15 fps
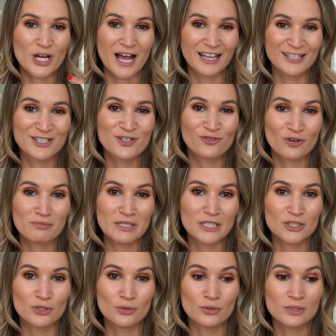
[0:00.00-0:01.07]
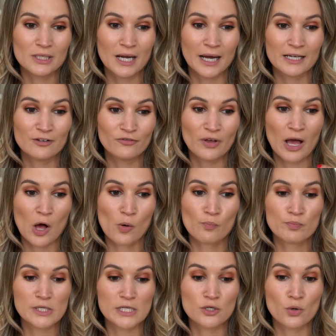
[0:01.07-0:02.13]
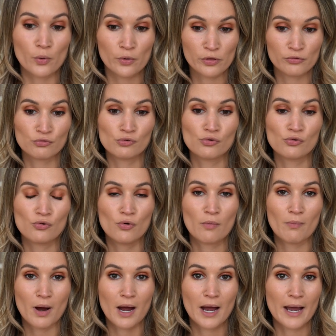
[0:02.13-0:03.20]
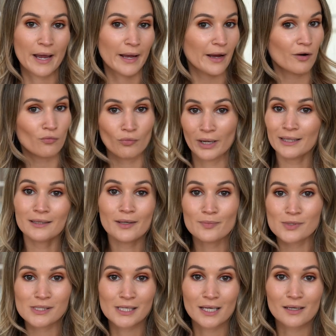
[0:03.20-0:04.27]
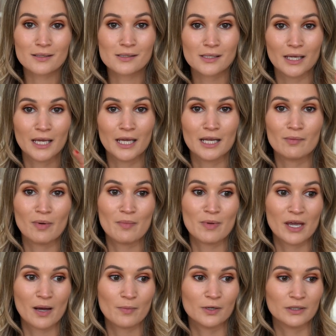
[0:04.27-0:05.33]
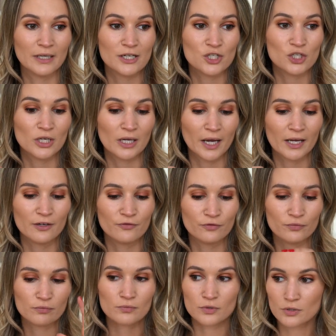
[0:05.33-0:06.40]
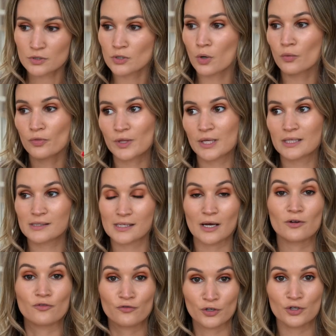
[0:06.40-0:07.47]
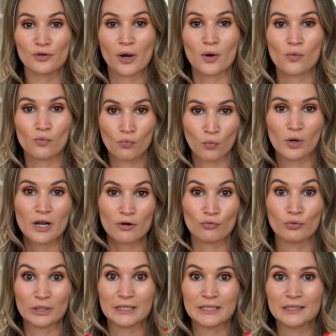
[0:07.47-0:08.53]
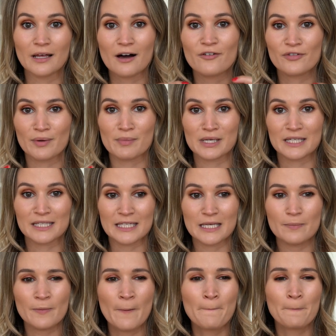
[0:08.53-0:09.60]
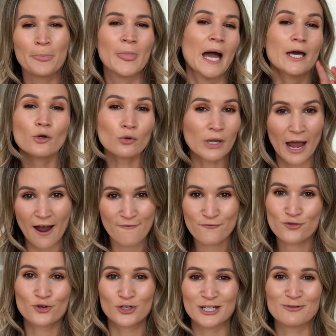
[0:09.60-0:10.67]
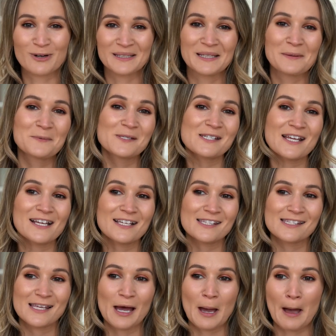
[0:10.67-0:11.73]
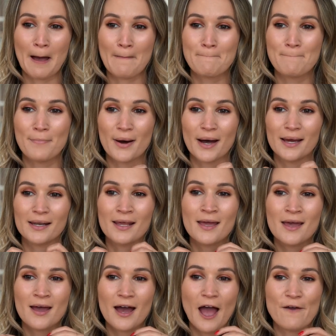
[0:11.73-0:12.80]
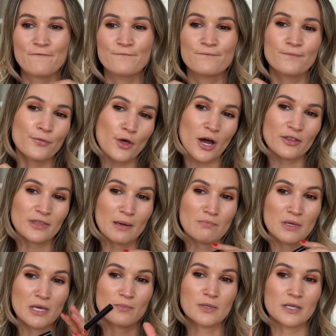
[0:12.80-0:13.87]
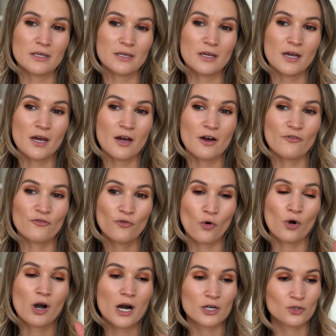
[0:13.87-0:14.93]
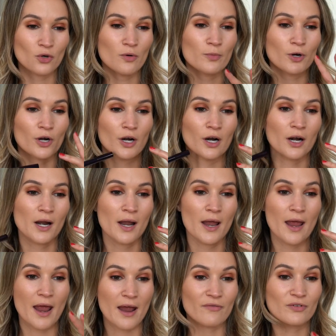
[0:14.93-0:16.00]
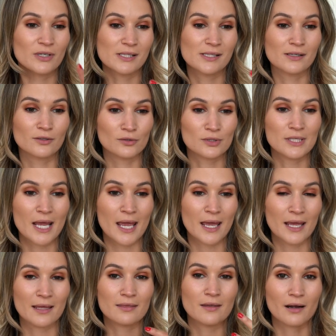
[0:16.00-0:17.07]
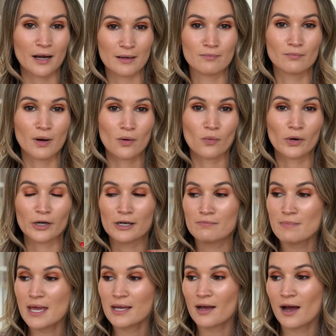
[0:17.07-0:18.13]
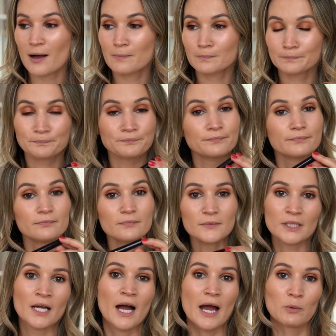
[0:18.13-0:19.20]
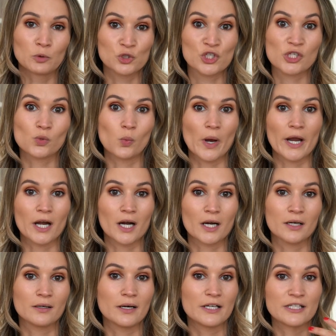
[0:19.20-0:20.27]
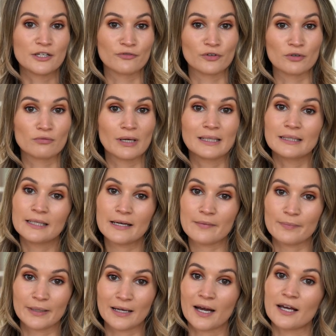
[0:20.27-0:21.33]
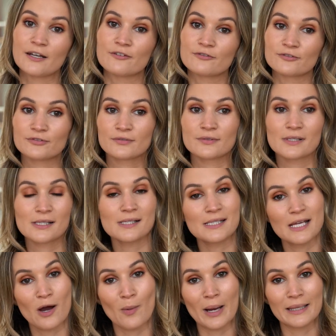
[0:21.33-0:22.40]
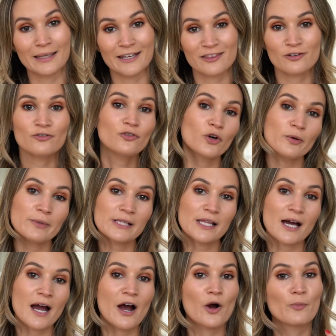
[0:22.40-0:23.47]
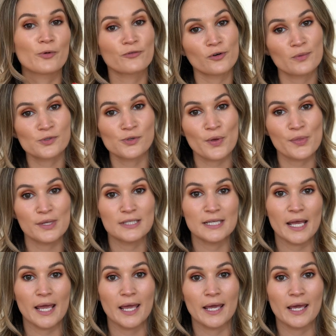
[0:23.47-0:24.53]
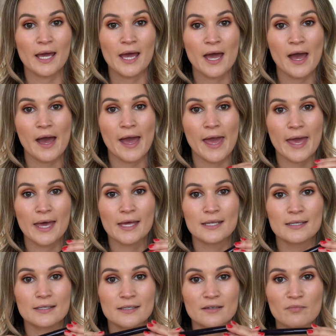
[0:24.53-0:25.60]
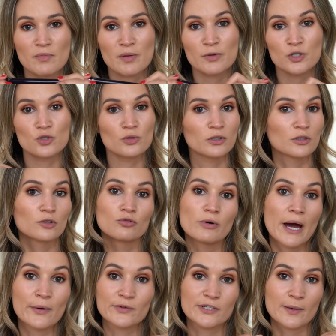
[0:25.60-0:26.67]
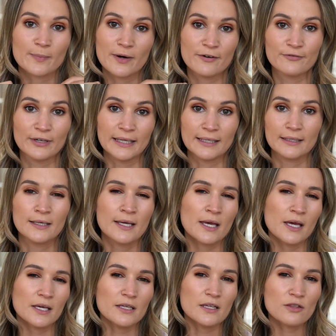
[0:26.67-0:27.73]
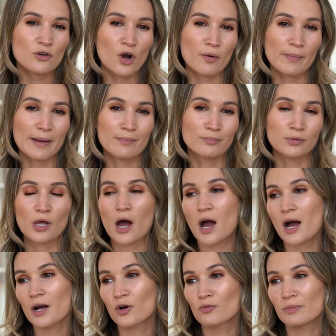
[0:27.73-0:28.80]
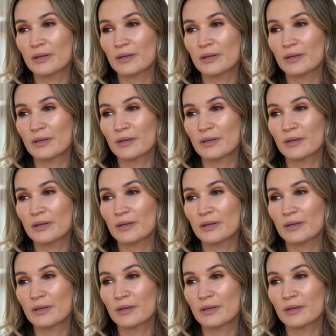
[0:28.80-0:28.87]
challenge for me too to kind of help me go through my red lipsticks in my makeup collection and kind of tone things down and figure out what I really love I'm gonna keep. I don't have 30 red lipsticks, um, but I thought that maybe for October, every single day that I'm wearing makeup, I will just wear a different red lip and kind of see how I like the formula, how it performs throughout the day, and uh, maybe do a little roundup of it either on my blog or